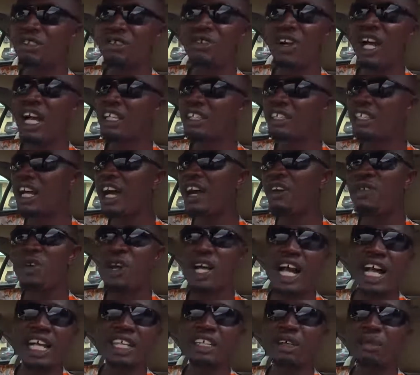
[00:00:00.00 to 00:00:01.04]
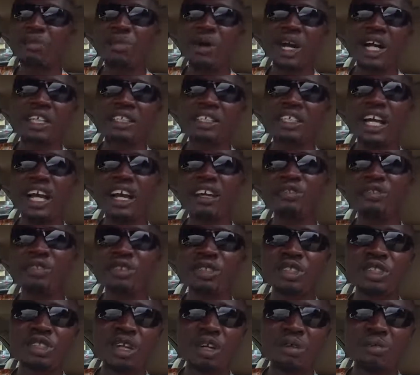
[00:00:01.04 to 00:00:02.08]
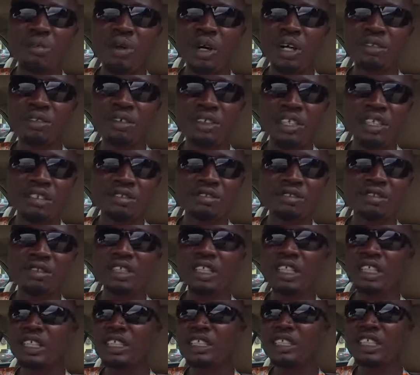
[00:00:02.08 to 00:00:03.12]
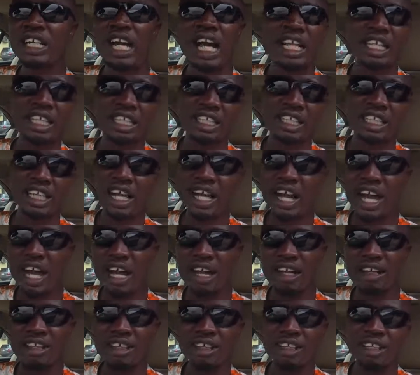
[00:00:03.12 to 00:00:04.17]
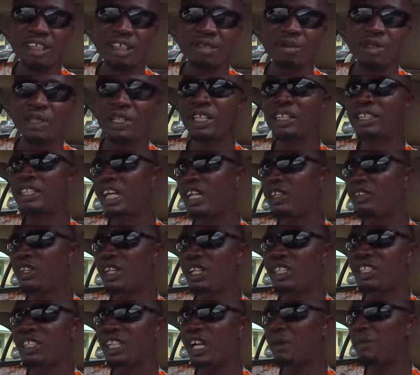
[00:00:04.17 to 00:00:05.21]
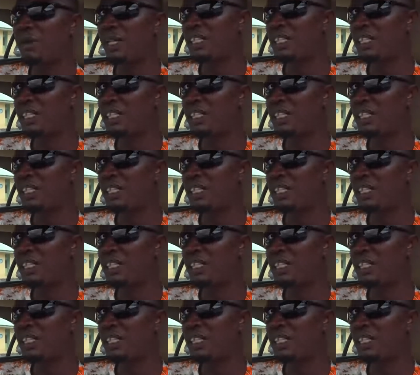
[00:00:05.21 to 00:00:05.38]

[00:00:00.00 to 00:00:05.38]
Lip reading: In fact, that one, at a point I even stopped bothering scanning the car, because I know each time I